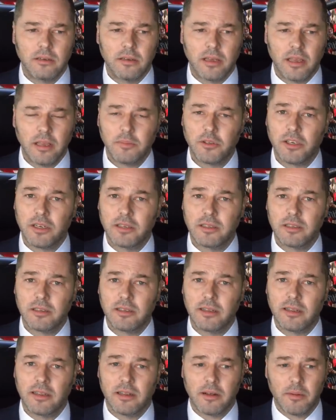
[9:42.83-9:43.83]
keep trying to
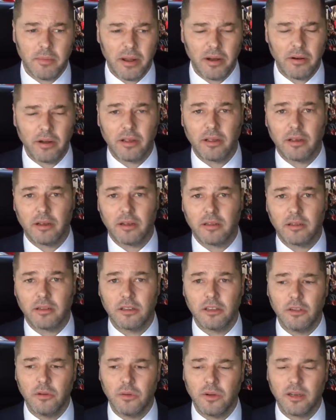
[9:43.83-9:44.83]
think that America,
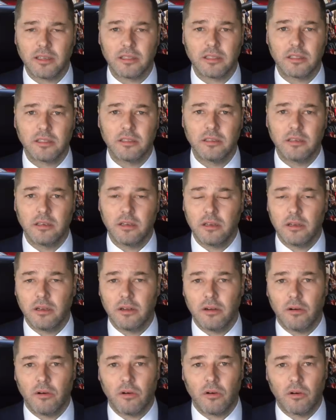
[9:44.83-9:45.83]
the US,
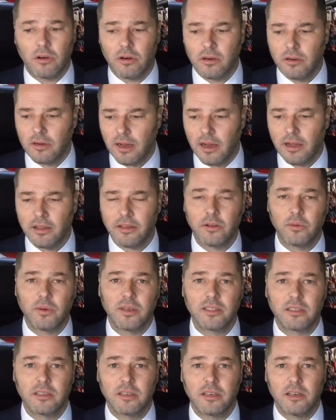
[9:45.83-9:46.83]
or other
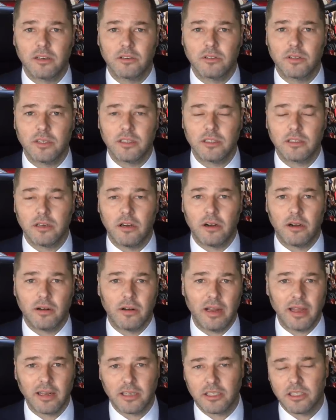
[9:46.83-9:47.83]
Western countries
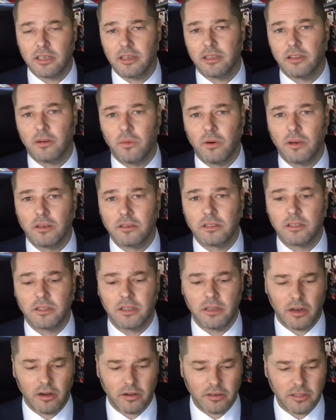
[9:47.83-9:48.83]
are actually the ones
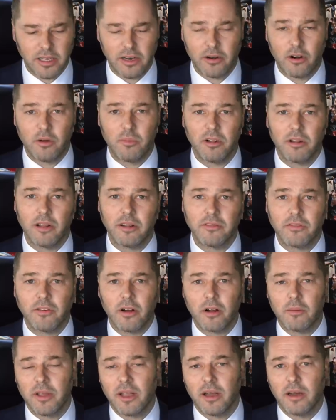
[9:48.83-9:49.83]
that are terrible and
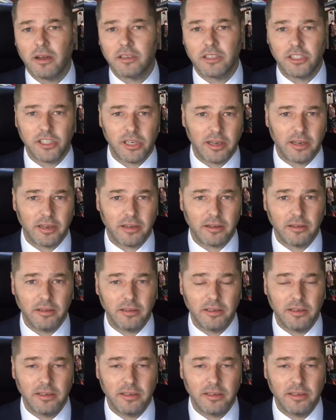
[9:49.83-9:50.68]
far behind China.